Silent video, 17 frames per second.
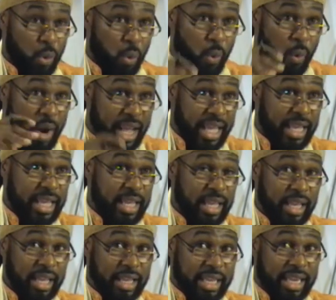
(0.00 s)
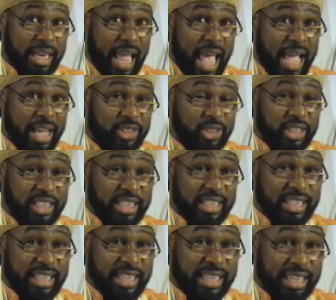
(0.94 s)
we can
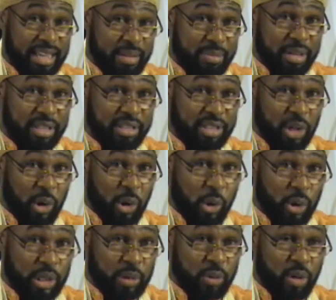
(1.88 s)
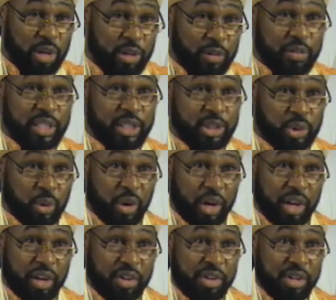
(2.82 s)
actually limit the Holy One of
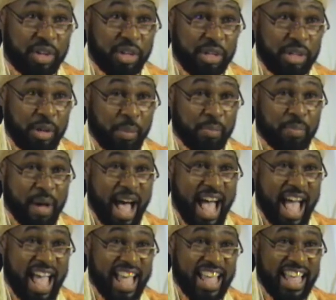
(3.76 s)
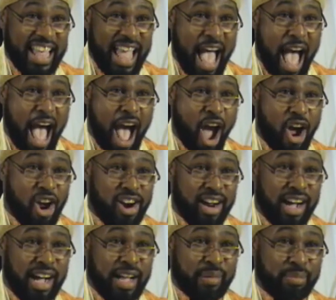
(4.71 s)
Israel by
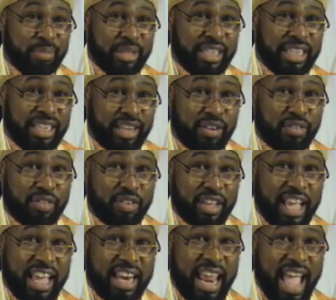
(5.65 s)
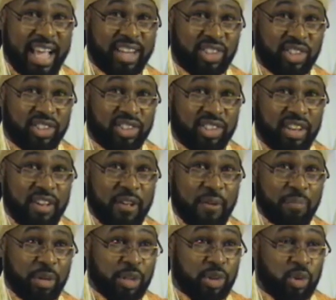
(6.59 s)
our unbelief and actions.
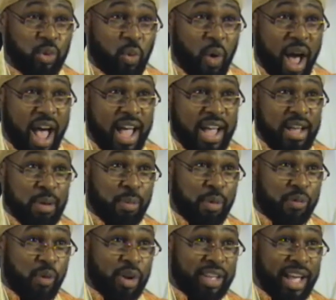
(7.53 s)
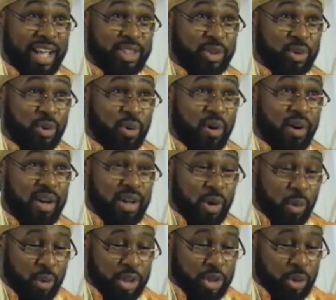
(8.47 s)
This is why before Yahshua
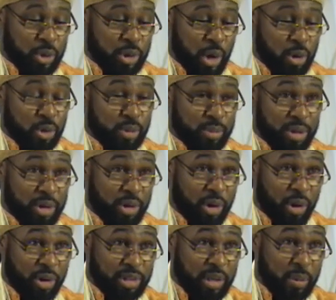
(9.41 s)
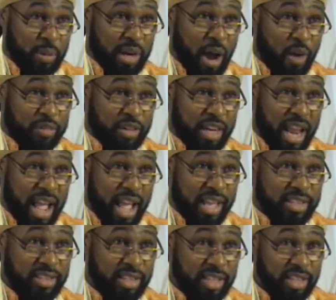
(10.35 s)
would do those miracles, he would often
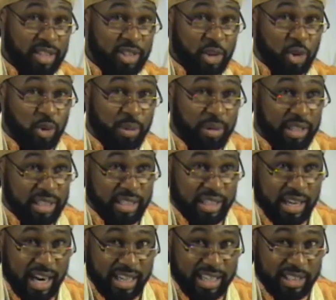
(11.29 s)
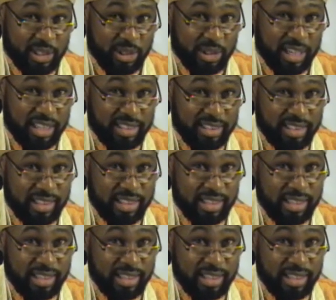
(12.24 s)
ask, do you believe that I can do this?